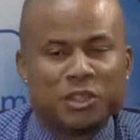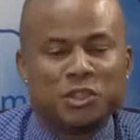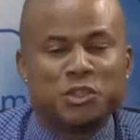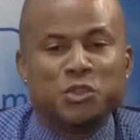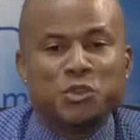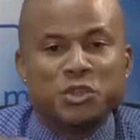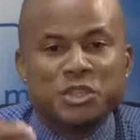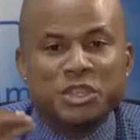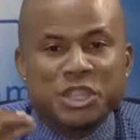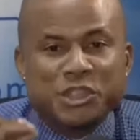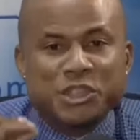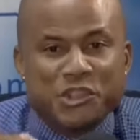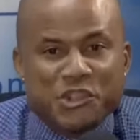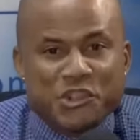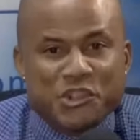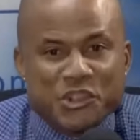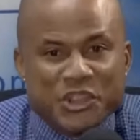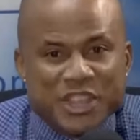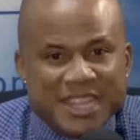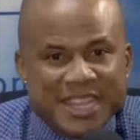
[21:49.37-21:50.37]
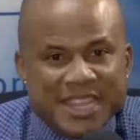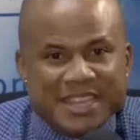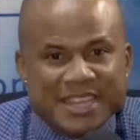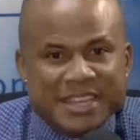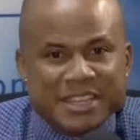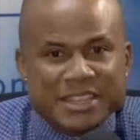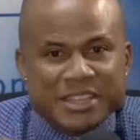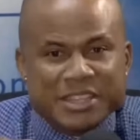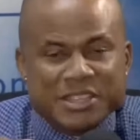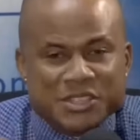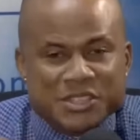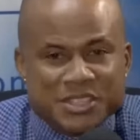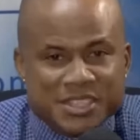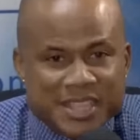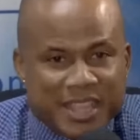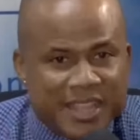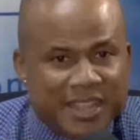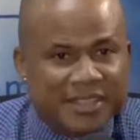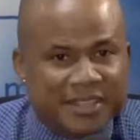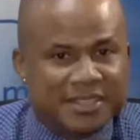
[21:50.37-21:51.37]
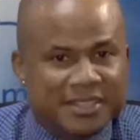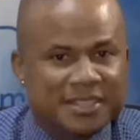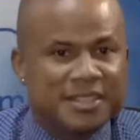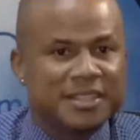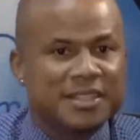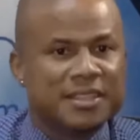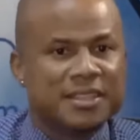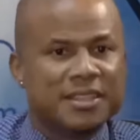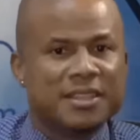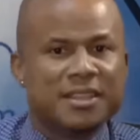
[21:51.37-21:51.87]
to degrade the society.